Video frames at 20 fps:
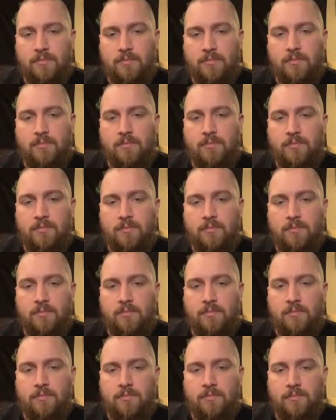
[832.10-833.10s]

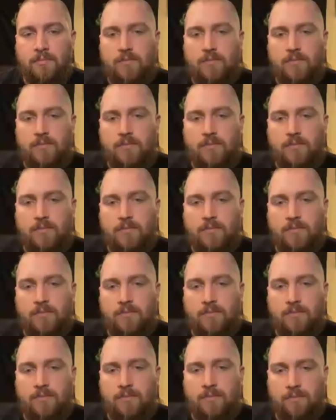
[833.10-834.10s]

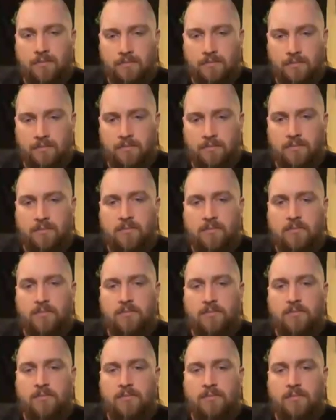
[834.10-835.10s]

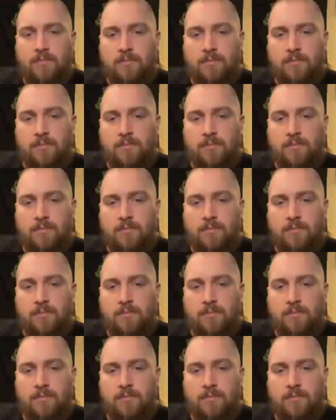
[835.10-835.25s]
(not speaking)